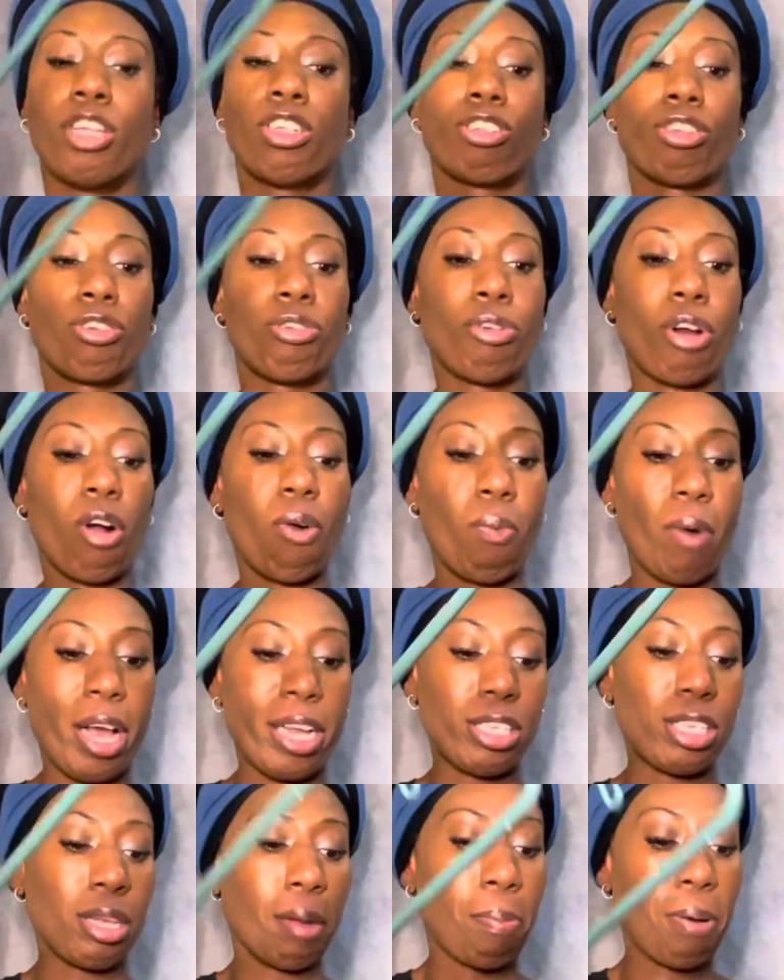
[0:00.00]
So you don't
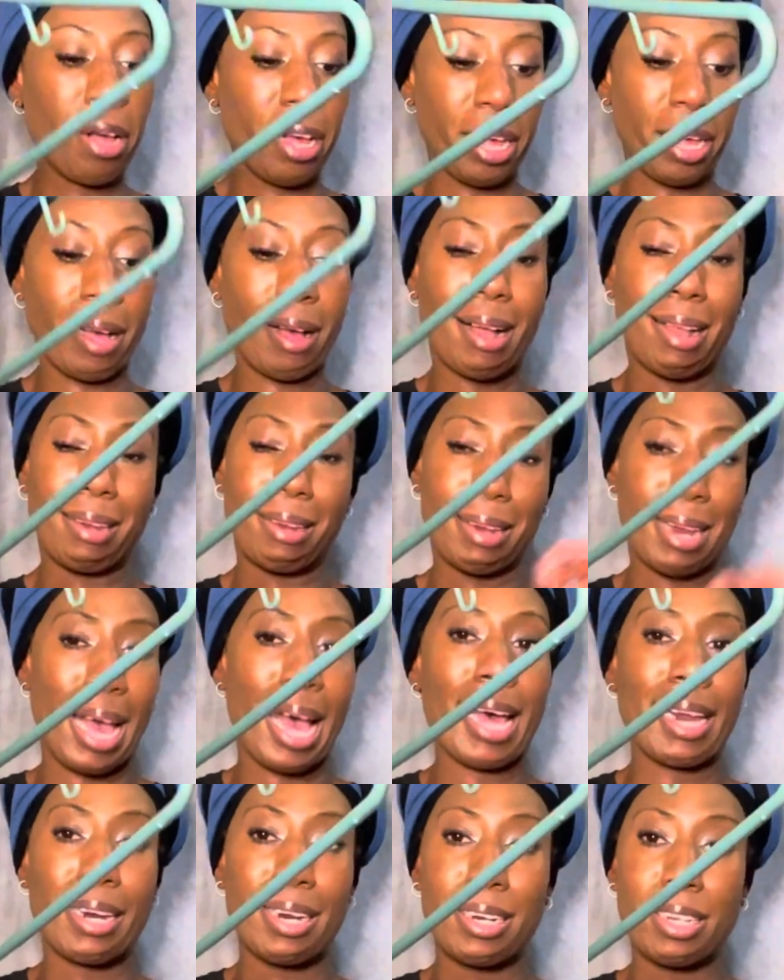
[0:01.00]
want to put a
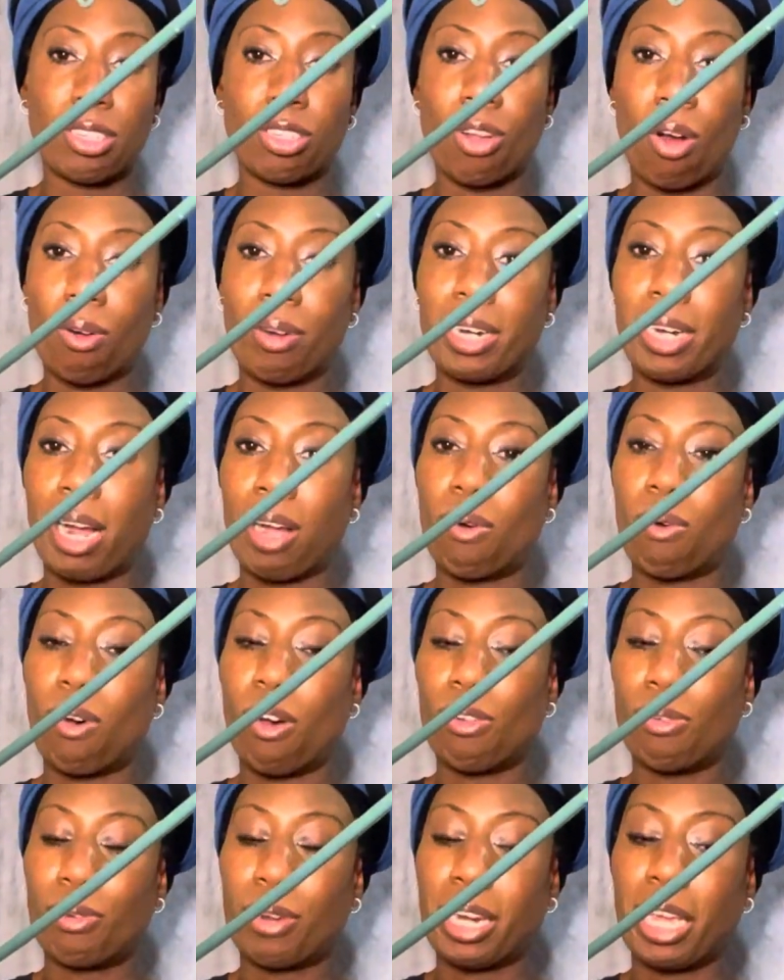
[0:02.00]
lot of this coconut
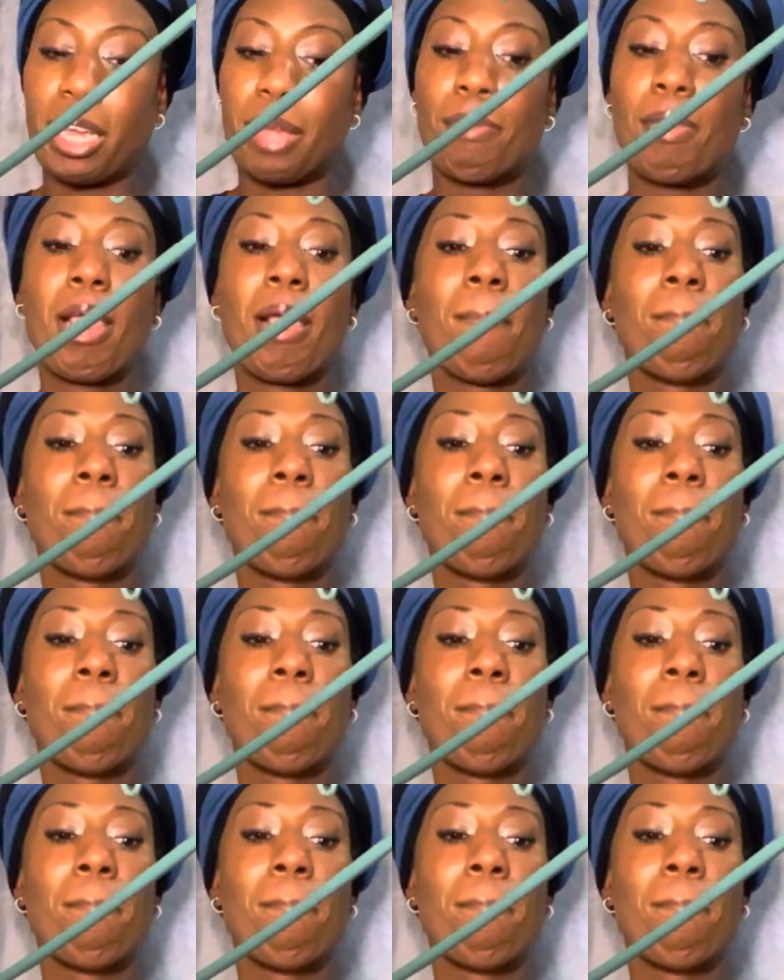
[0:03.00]
oil on it,